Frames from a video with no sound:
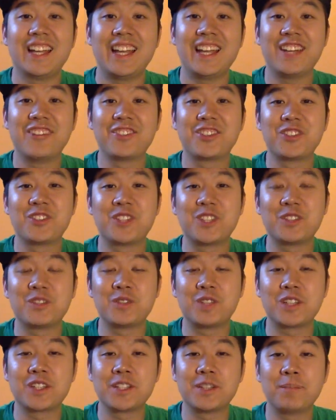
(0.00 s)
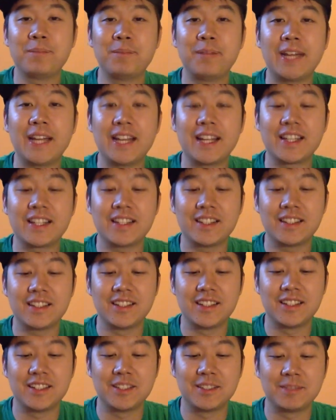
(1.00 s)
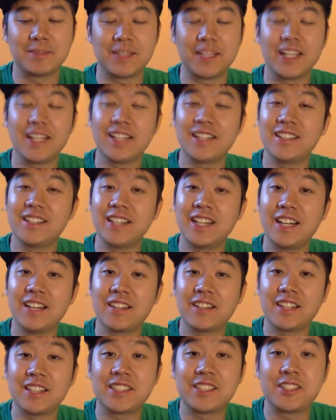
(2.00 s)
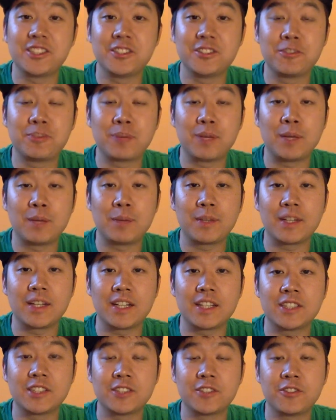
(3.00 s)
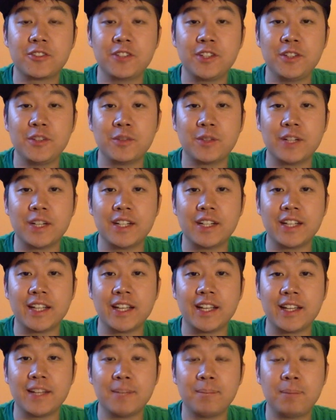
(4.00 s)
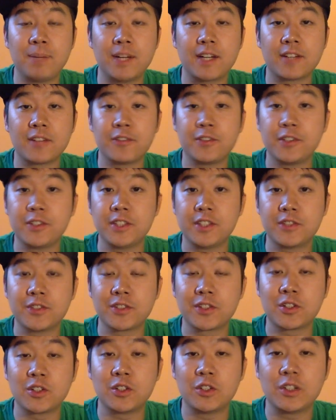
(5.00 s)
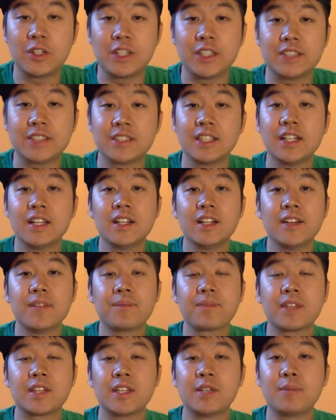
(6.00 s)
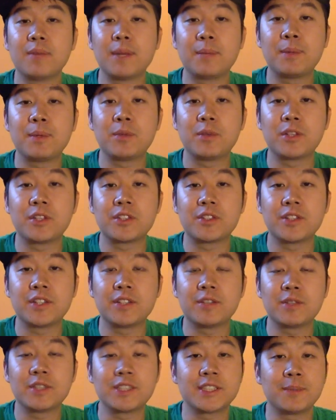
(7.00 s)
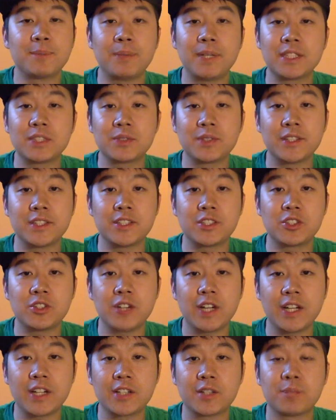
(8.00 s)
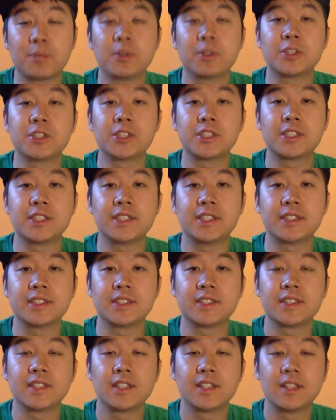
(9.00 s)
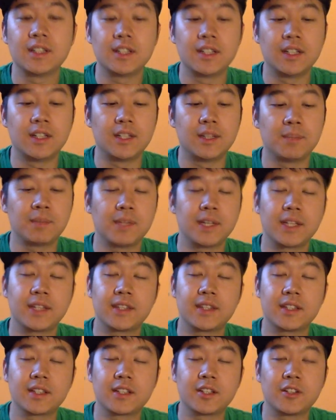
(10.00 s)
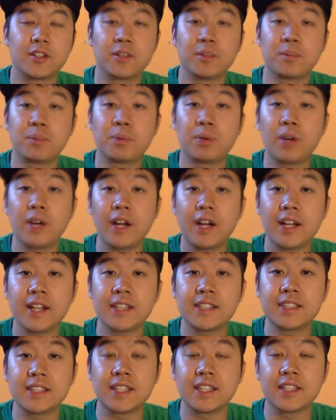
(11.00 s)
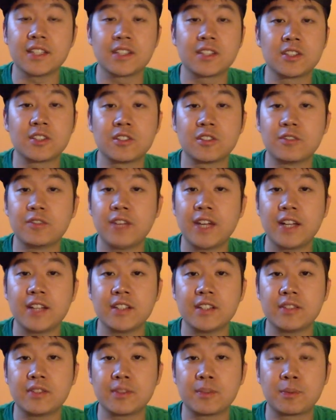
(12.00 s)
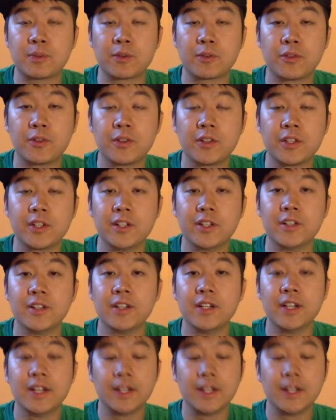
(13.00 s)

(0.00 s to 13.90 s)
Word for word: Hey everyone, welcome back. Um, and now that you've probably gotten your feet wet and bought a few different coins, you might be wondering what's the best way to track your purchases, um, like the current price and the total value of your portfolio.